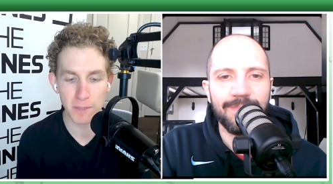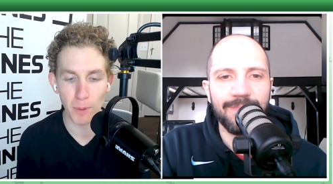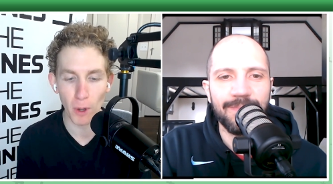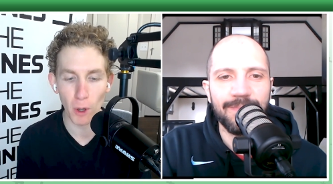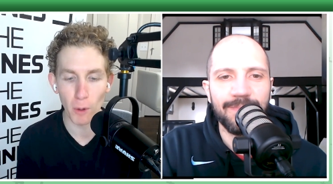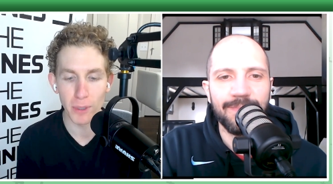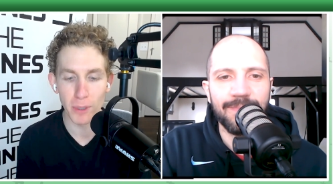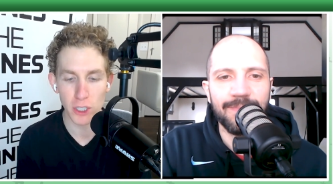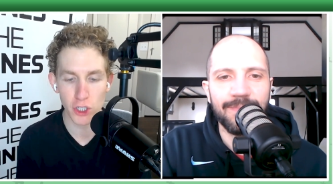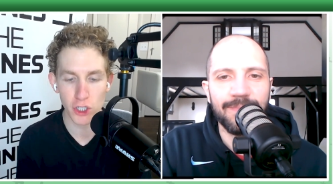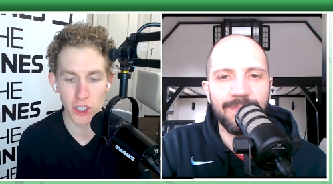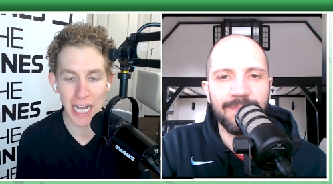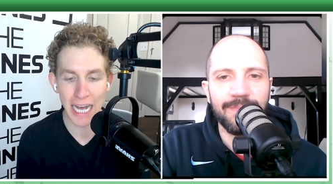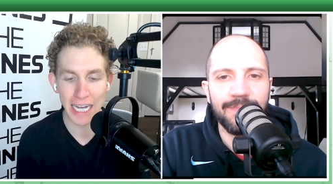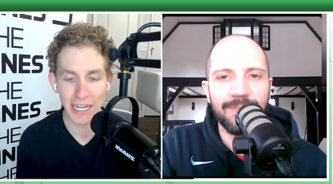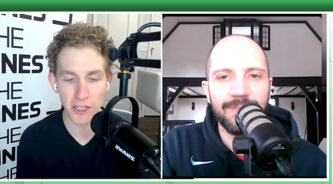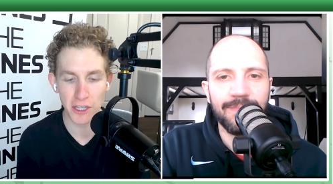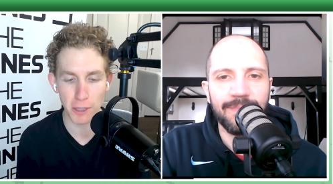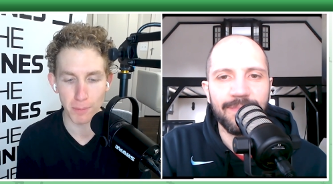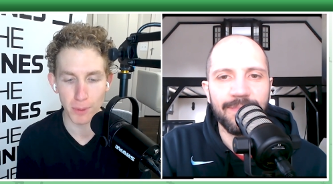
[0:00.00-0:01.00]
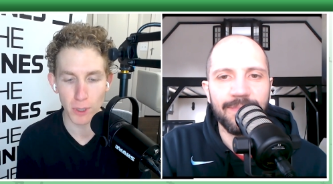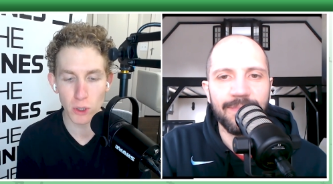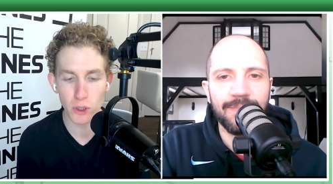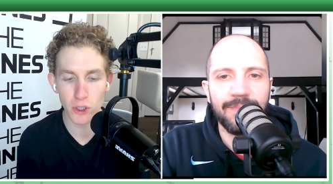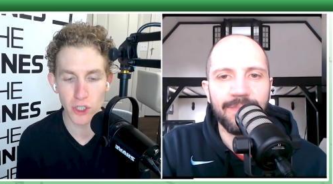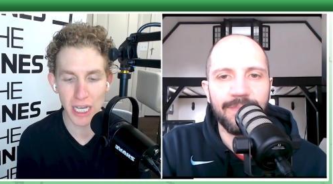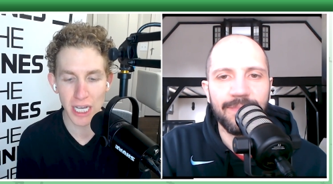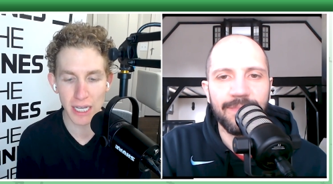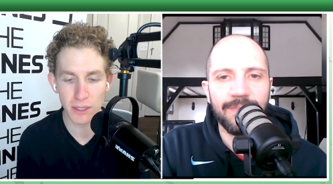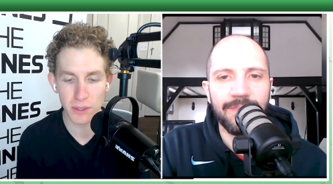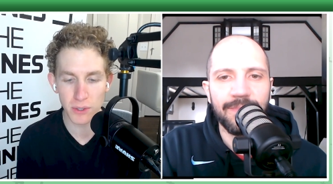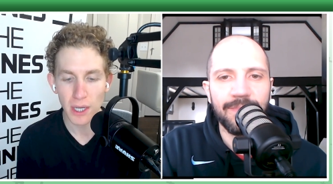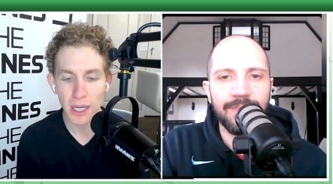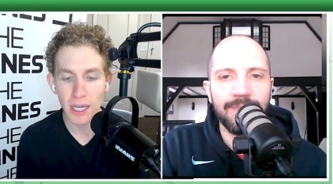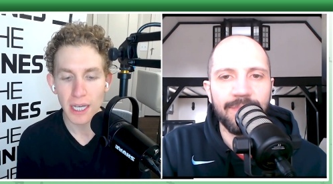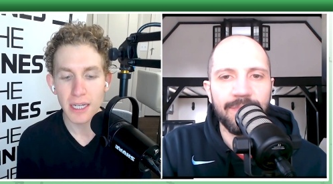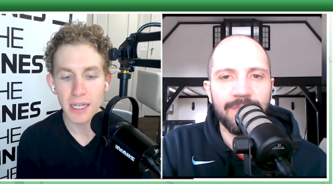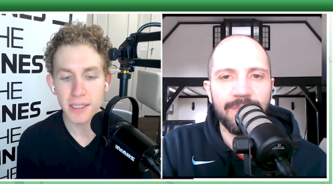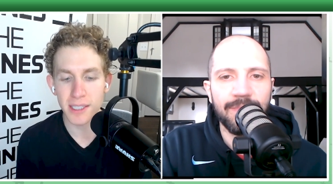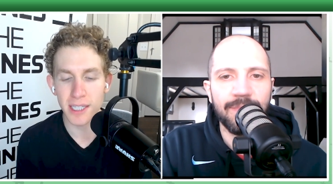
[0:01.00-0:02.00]
Speaker 1: Bo Bichette of the Blue Jays,
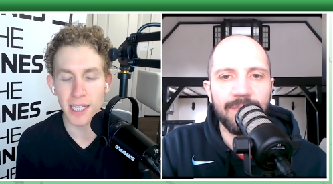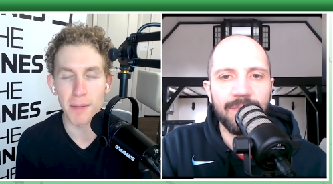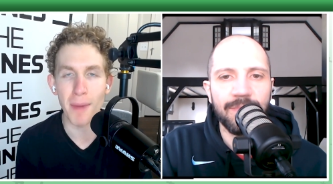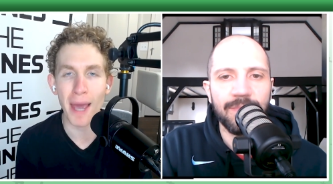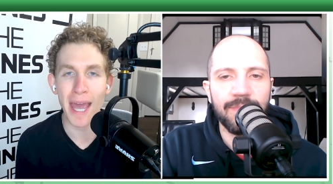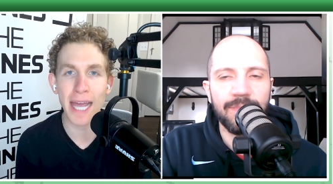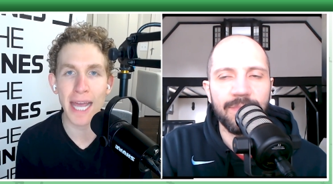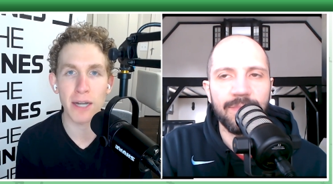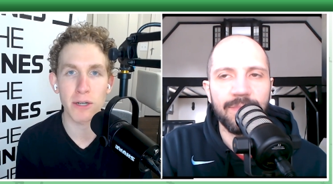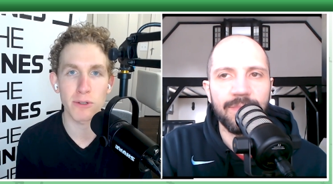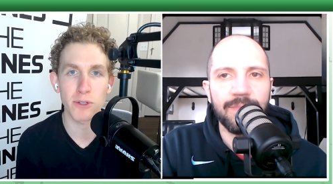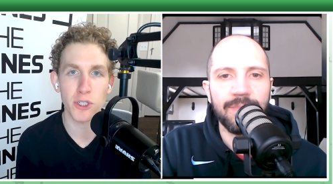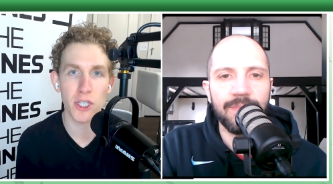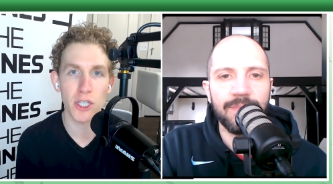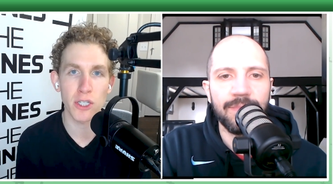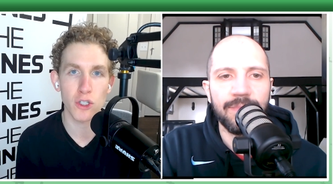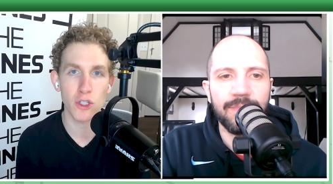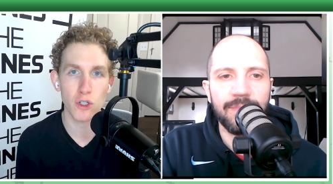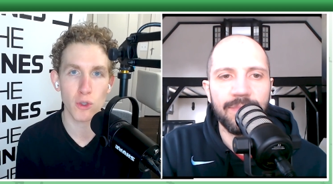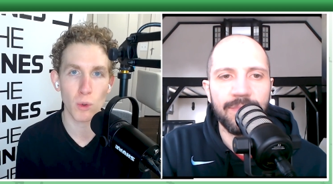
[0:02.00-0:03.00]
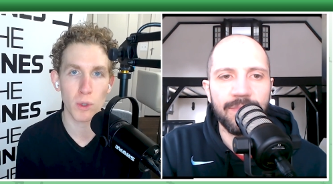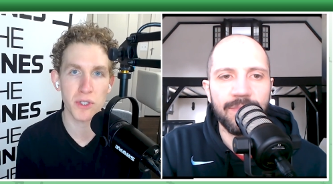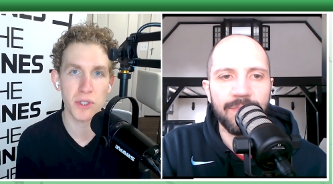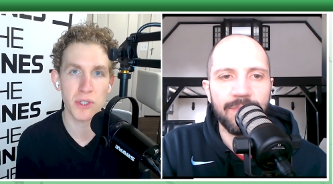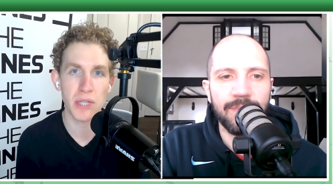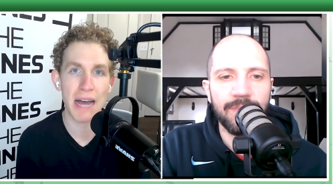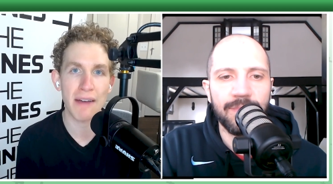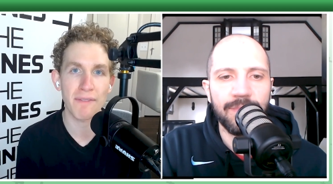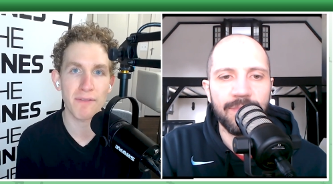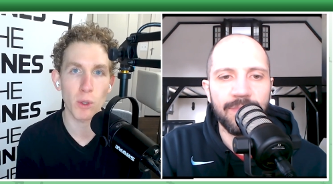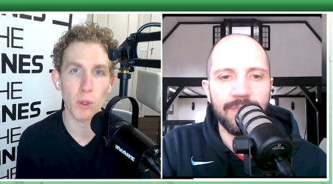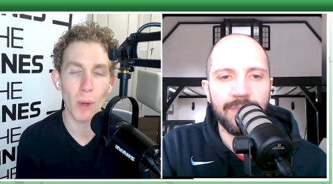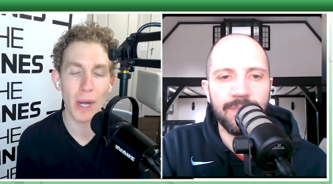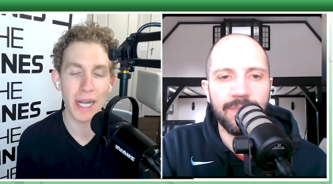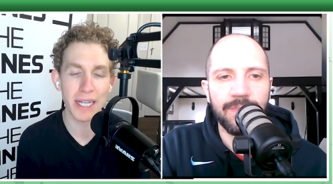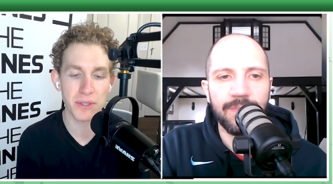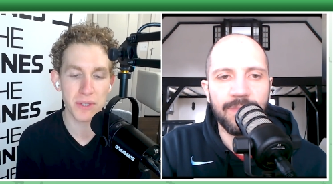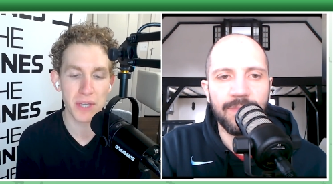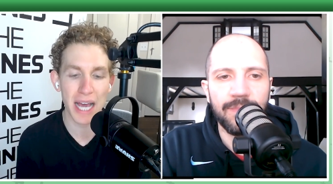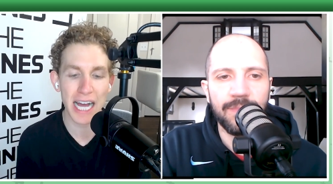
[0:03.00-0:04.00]
Tim Anderson, shortstop for the
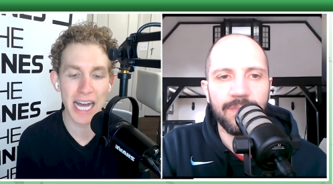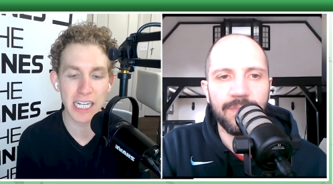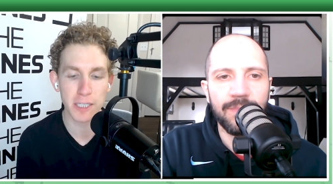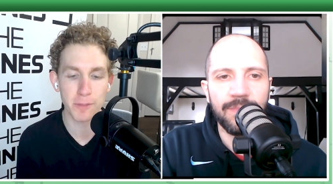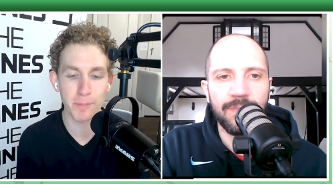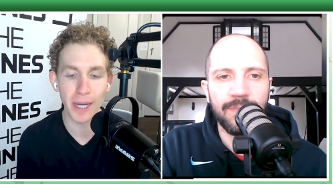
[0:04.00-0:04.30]
White Sox.